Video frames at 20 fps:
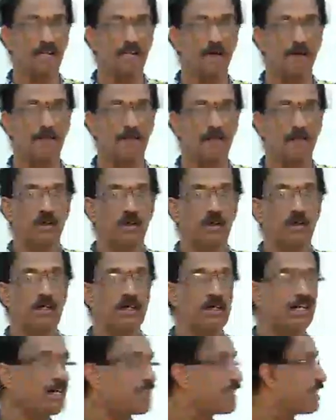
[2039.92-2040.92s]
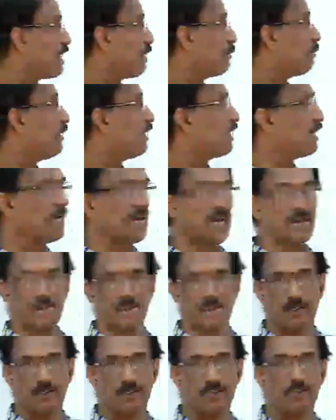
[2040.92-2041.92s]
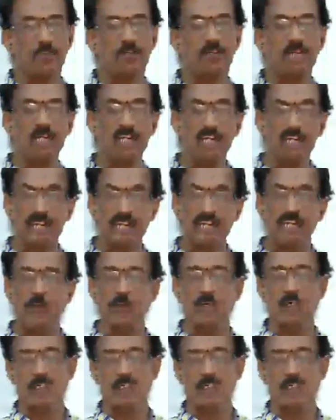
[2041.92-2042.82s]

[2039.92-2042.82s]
its application. So, in equation of a tangent